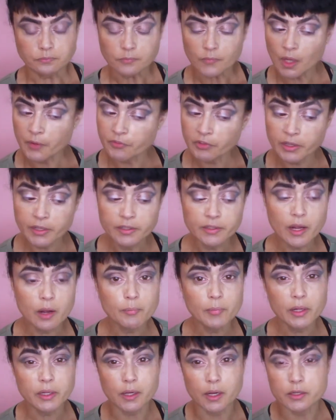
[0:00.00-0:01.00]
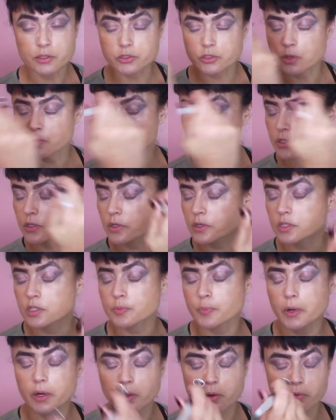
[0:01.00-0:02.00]
I've cleaned out my gun, so I'm just going to
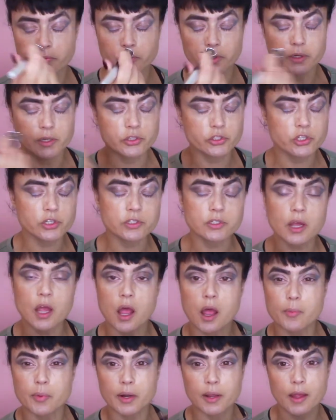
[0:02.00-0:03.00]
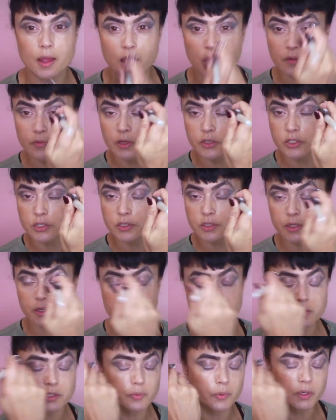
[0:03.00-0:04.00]
spray over. It's just a habit I have. I just like
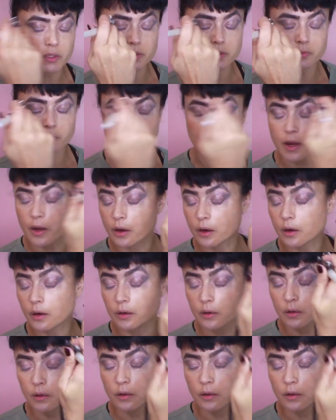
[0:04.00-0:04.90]
to spray some air.